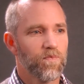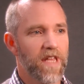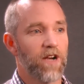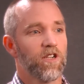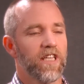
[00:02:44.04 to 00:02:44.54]

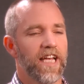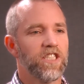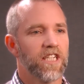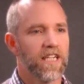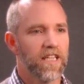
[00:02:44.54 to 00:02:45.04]
that
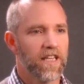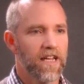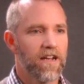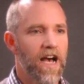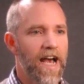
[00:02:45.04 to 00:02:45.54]
relation and that
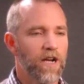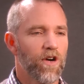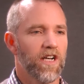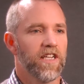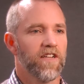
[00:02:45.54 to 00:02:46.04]
a high
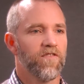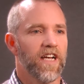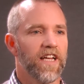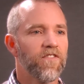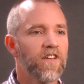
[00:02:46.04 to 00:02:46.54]
quality of
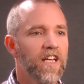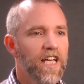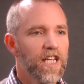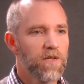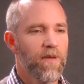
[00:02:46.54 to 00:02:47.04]
life
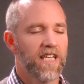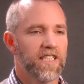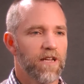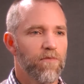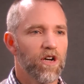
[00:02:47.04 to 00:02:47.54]
depends
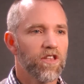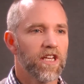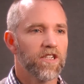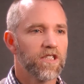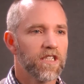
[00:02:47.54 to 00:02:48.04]
on both
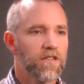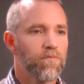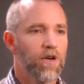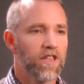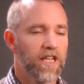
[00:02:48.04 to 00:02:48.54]

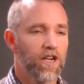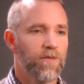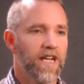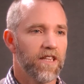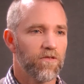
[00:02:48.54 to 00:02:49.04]
the
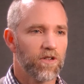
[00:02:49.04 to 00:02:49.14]
urban and the